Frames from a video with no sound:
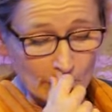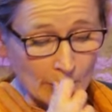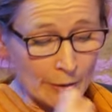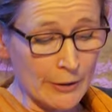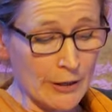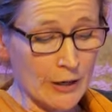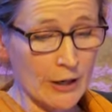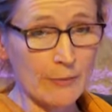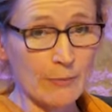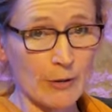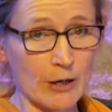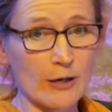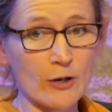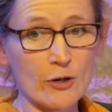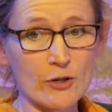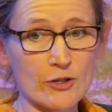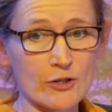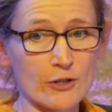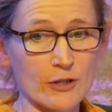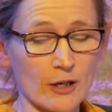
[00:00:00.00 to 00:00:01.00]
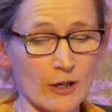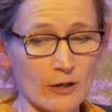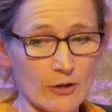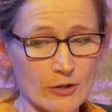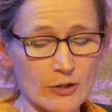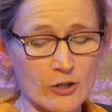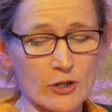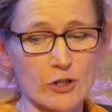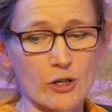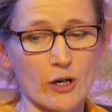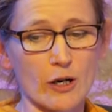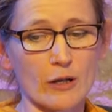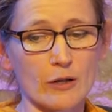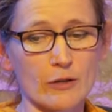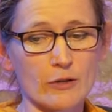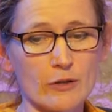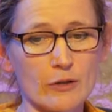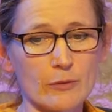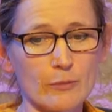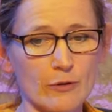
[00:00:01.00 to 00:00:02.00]
I mean, I lost a
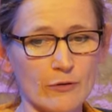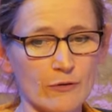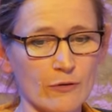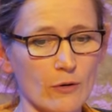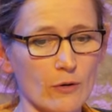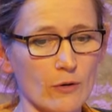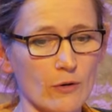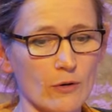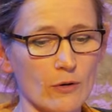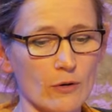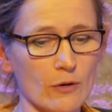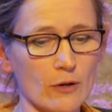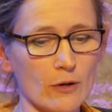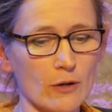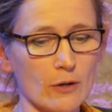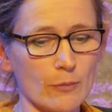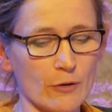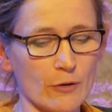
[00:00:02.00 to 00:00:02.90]
child before